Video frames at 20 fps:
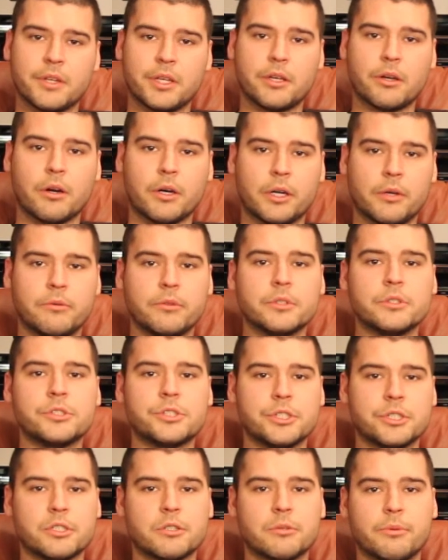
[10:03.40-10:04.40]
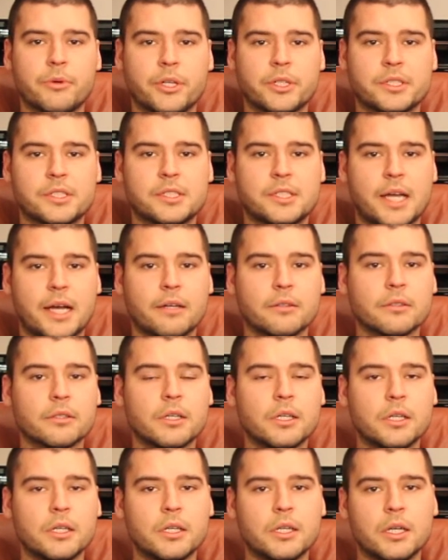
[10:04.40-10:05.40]
Hardywood gingerbread stout.
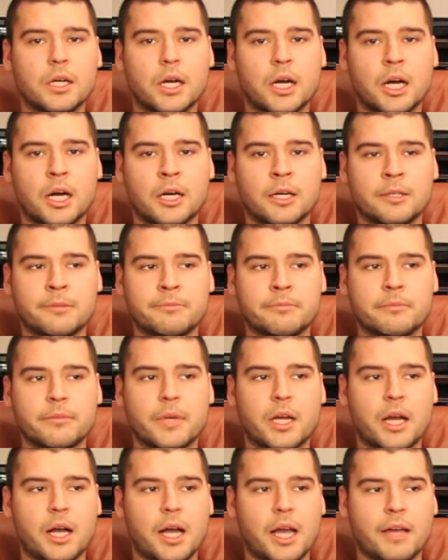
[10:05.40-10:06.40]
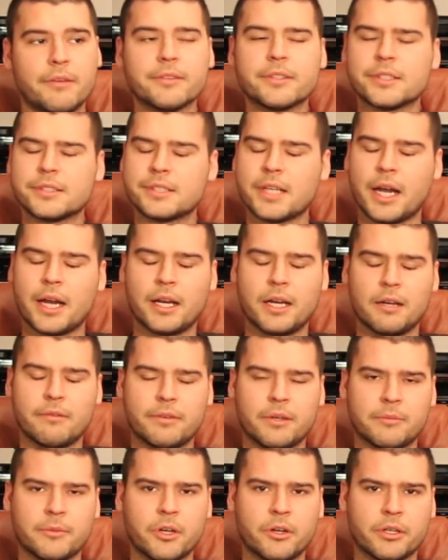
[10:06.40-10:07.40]
I haven't decided if
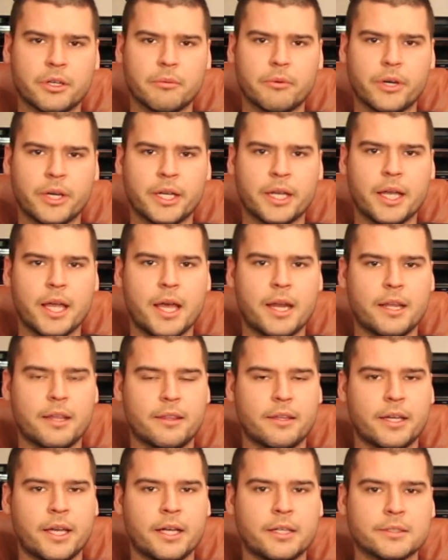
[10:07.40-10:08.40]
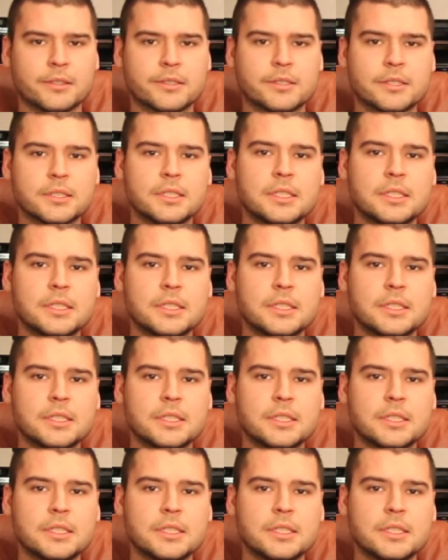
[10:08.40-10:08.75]
I'm going to bring anything else.